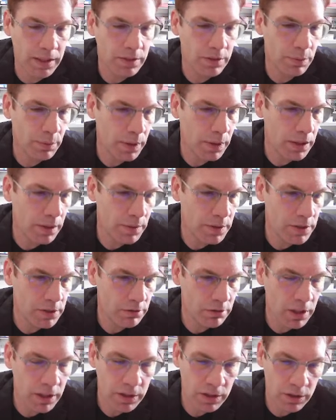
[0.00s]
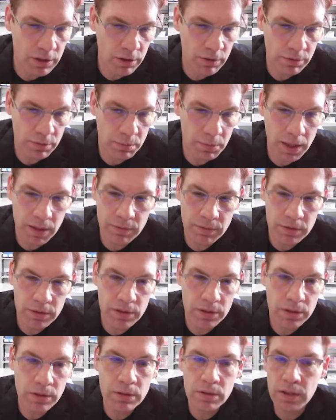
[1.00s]
when I was trying to go from level
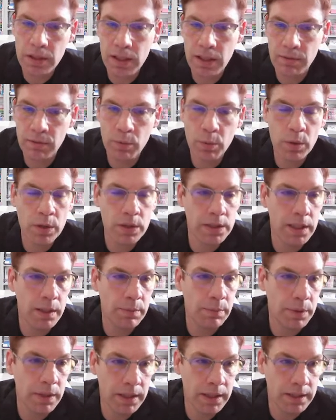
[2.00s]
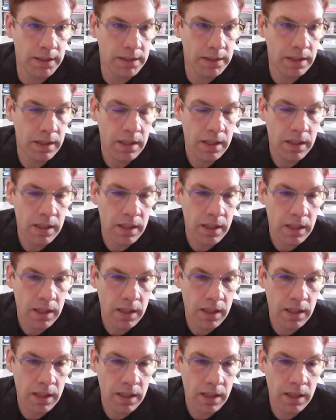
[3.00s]
2 to level 1 Japanese,
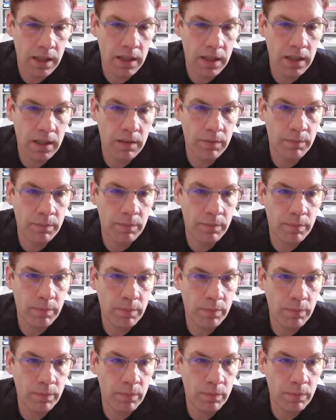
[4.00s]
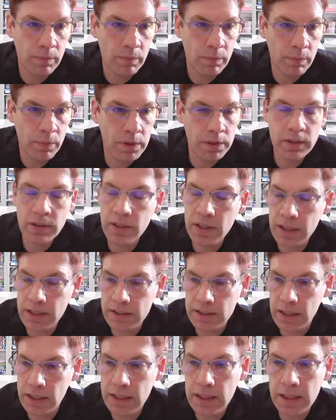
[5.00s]
one of the
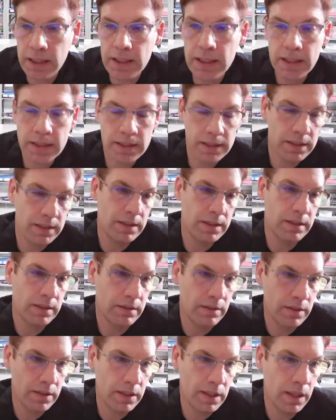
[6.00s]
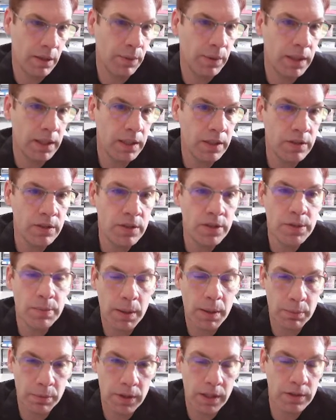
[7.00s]
things I did is I would get a
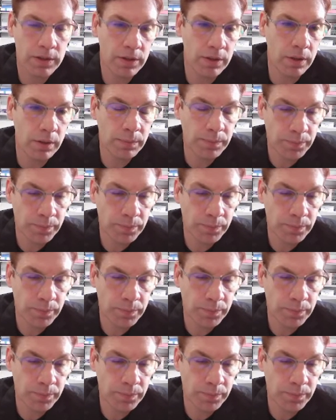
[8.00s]
newspaper article